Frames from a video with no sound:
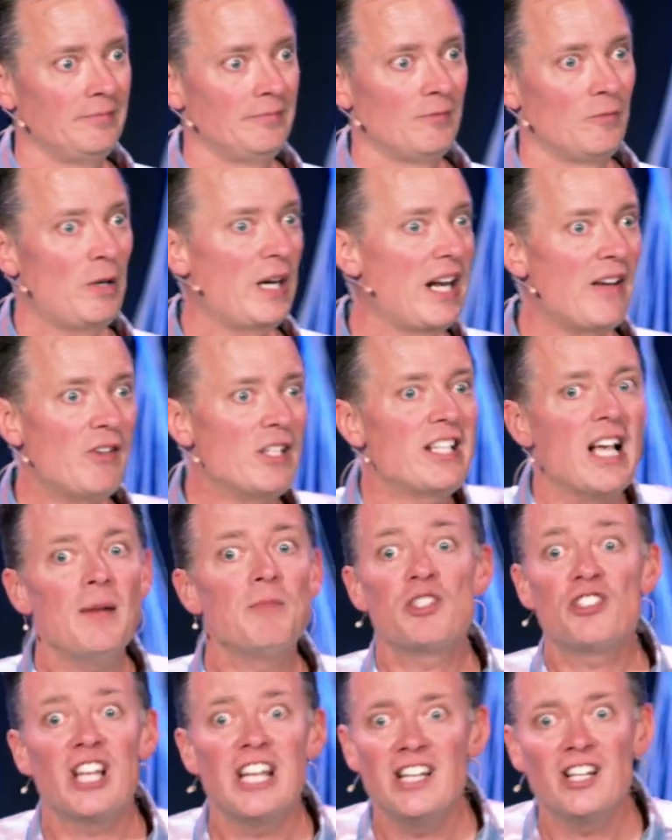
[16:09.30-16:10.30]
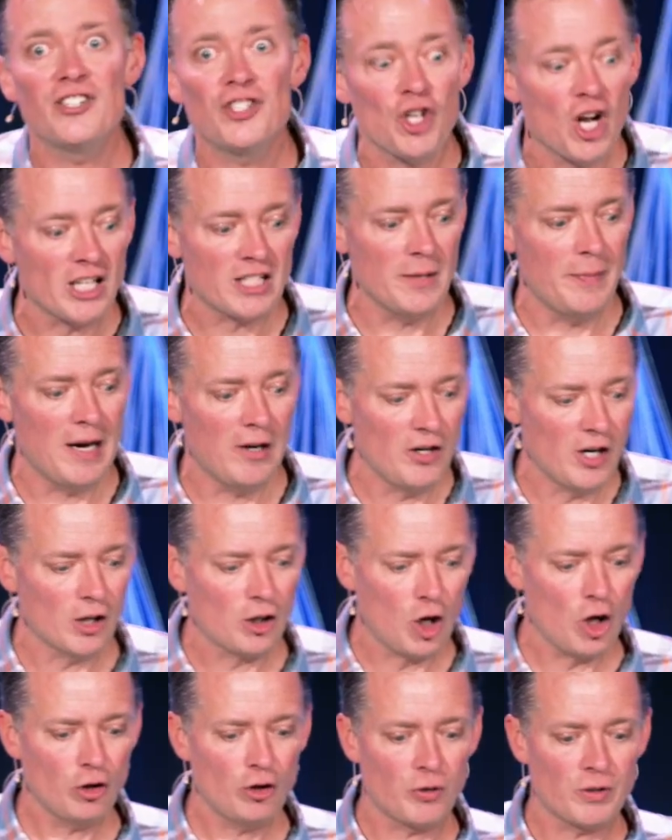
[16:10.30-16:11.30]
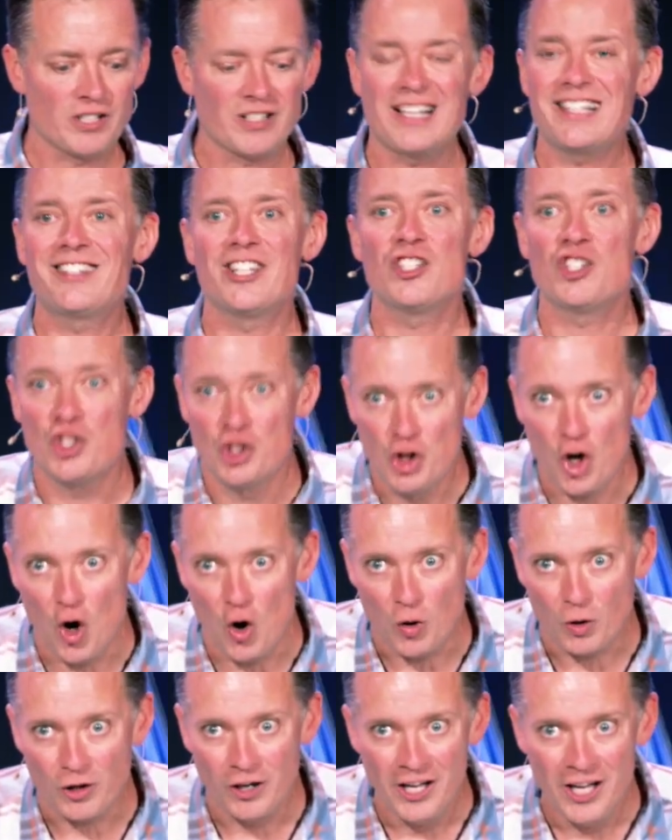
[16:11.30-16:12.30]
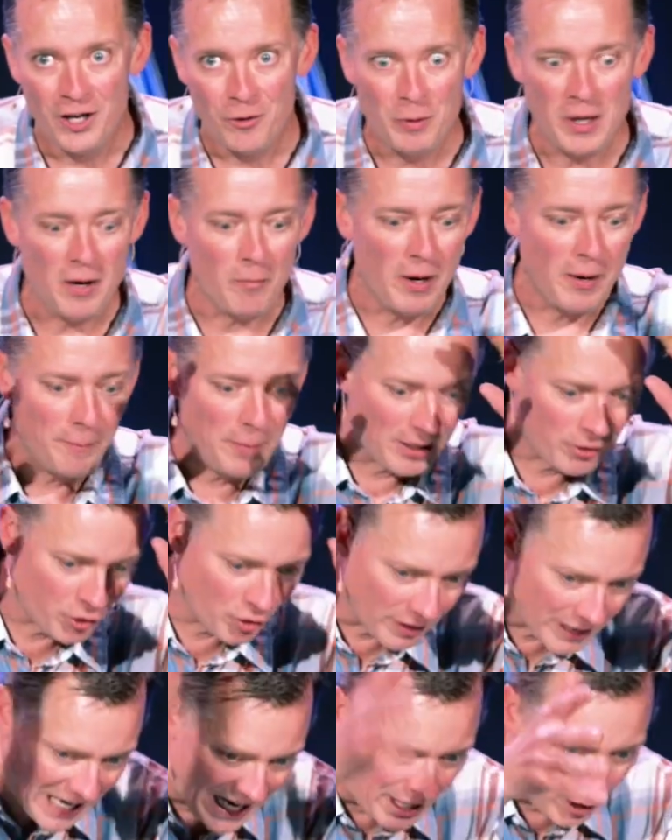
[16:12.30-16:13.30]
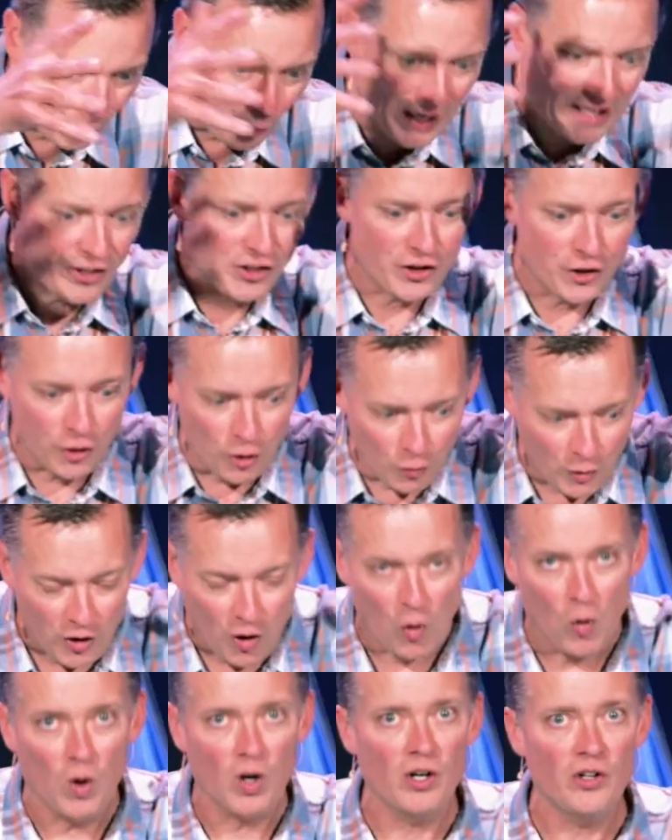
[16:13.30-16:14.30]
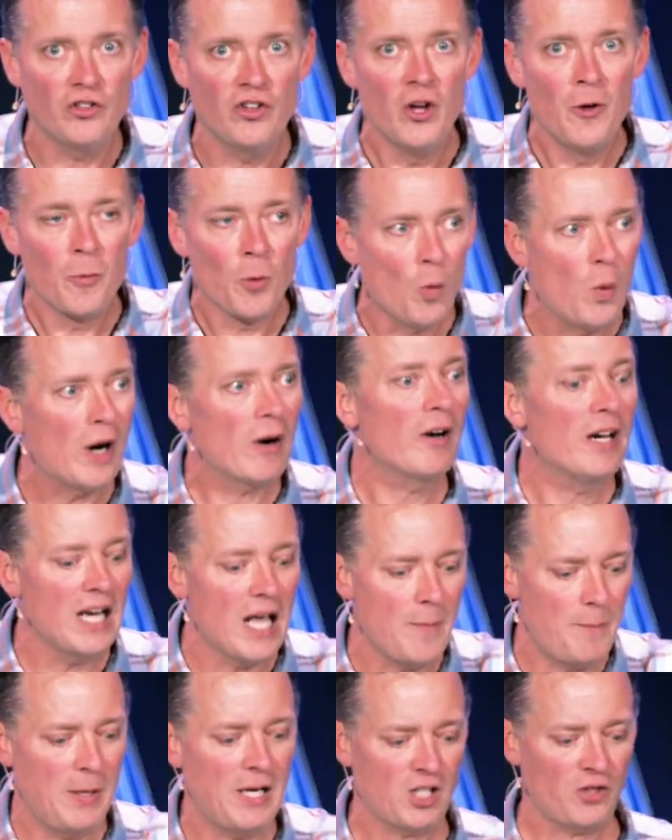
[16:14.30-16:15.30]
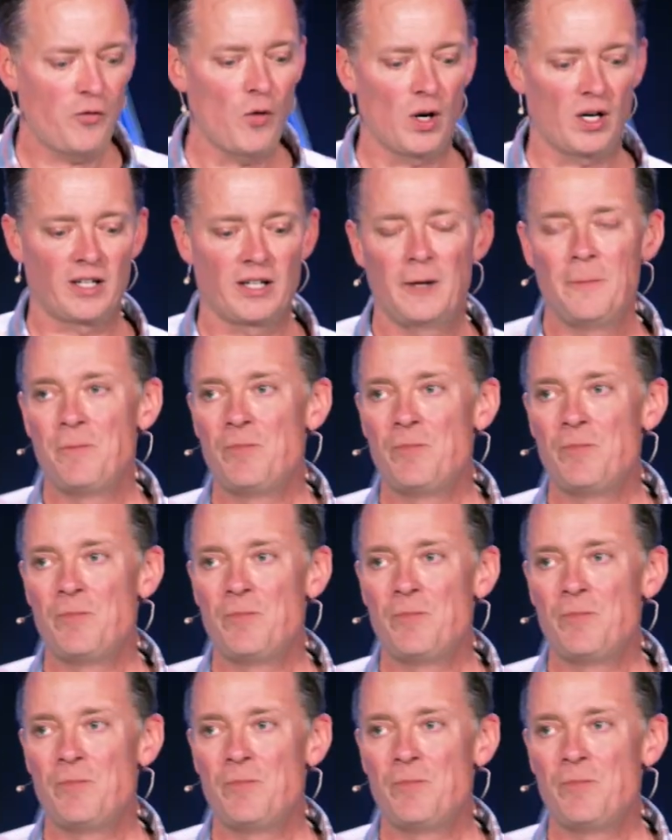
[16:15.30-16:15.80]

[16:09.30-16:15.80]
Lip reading: Right, every time Satan is talked about in our culture, it's like this joke. We picture a guy in a red suit with horns wearing a pitchfork.